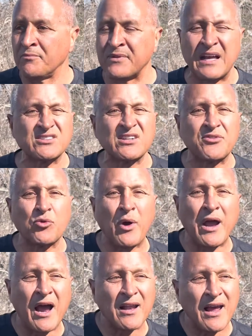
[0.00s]
That's not the
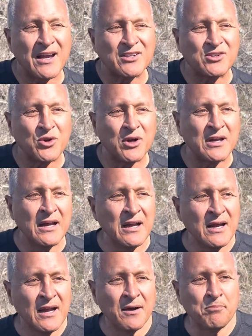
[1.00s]
way I like to do it,
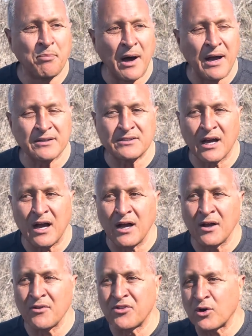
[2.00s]
but
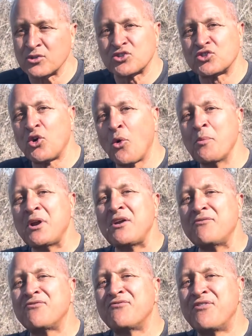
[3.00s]
there's so many
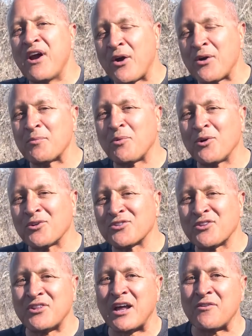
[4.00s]

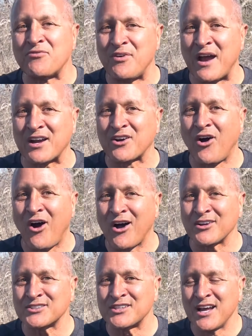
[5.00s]
variables that affect
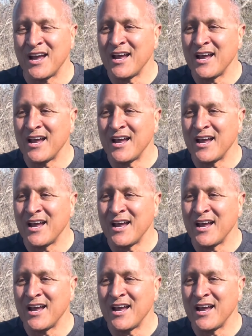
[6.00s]
cost.